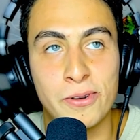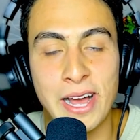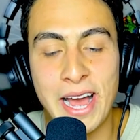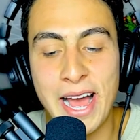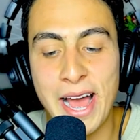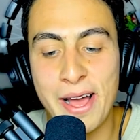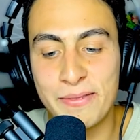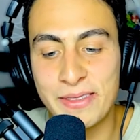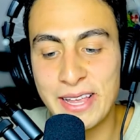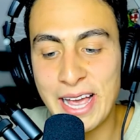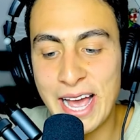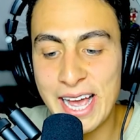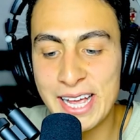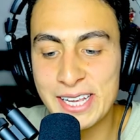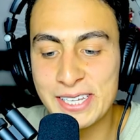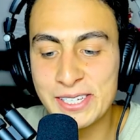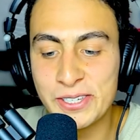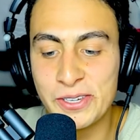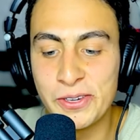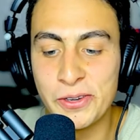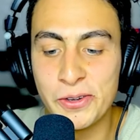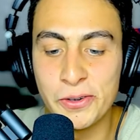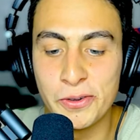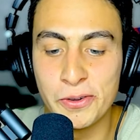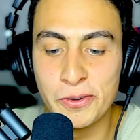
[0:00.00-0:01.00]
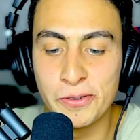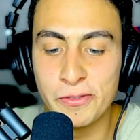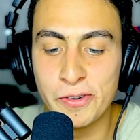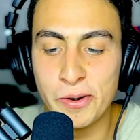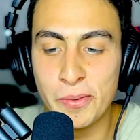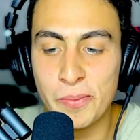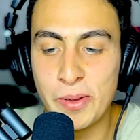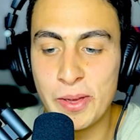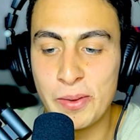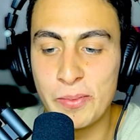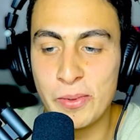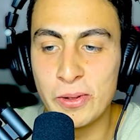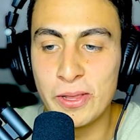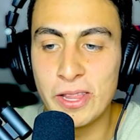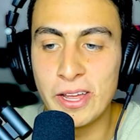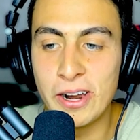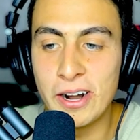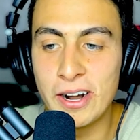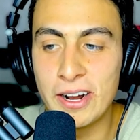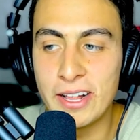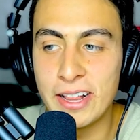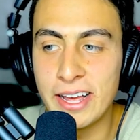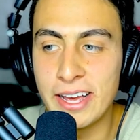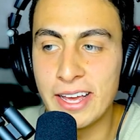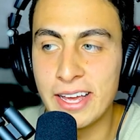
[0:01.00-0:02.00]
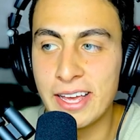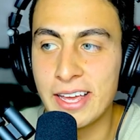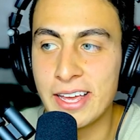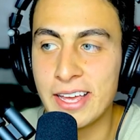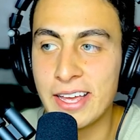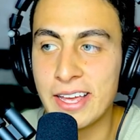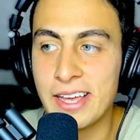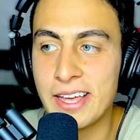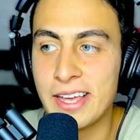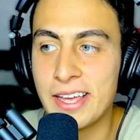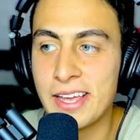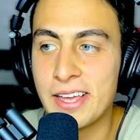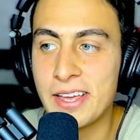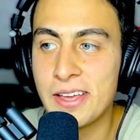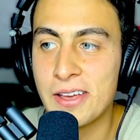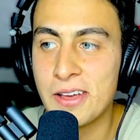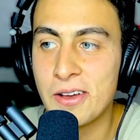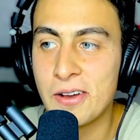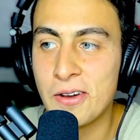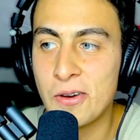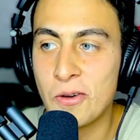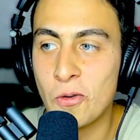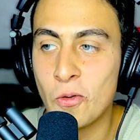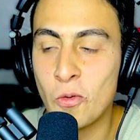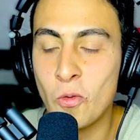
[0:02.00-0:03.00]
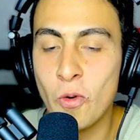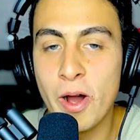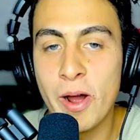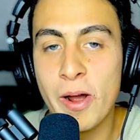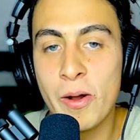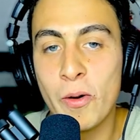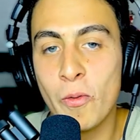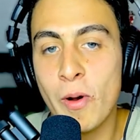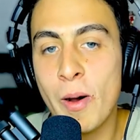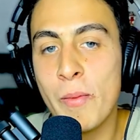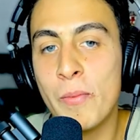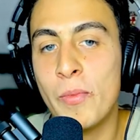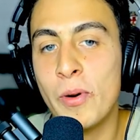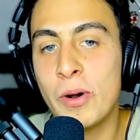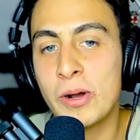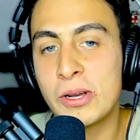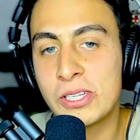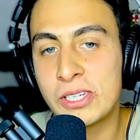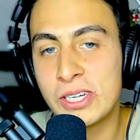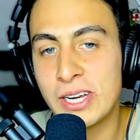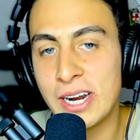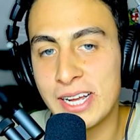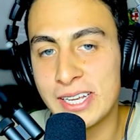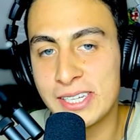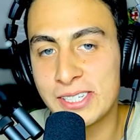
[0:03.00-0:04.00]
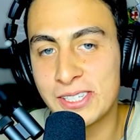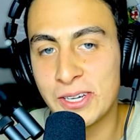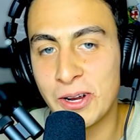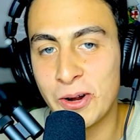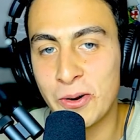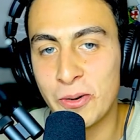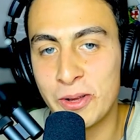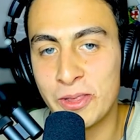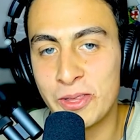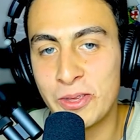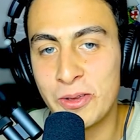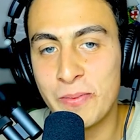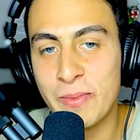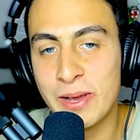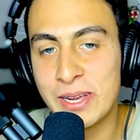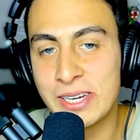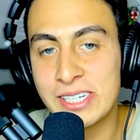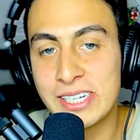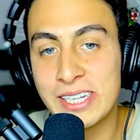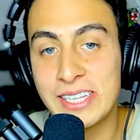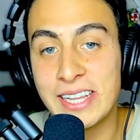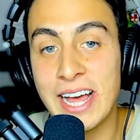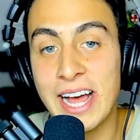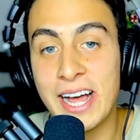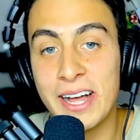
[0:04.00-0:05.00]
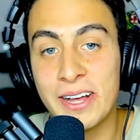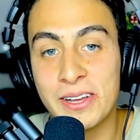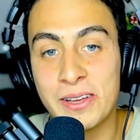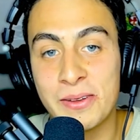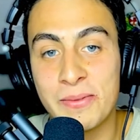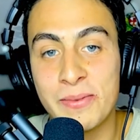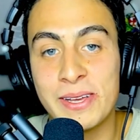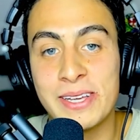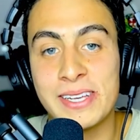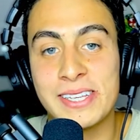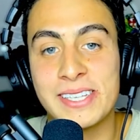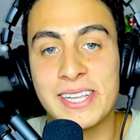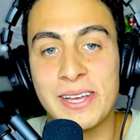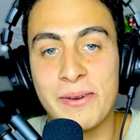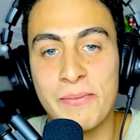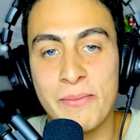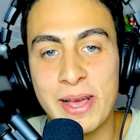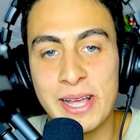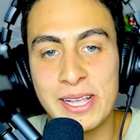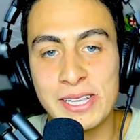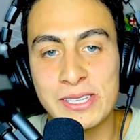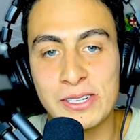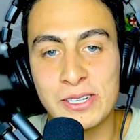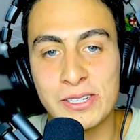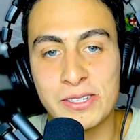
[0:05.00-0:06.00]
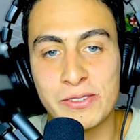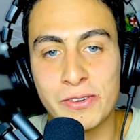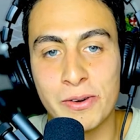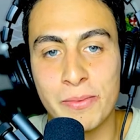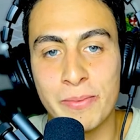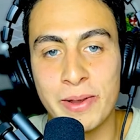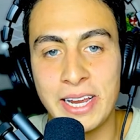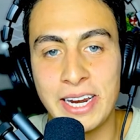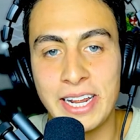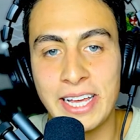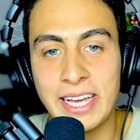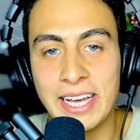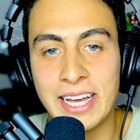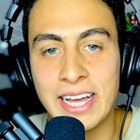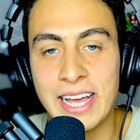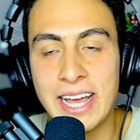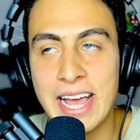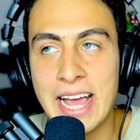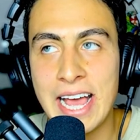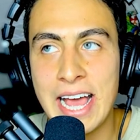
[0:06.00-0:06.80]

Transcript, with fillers: I have to ask you for people that are like, what what books should I start with? You mentioned The Alchemist, A Man's Search for Meaning.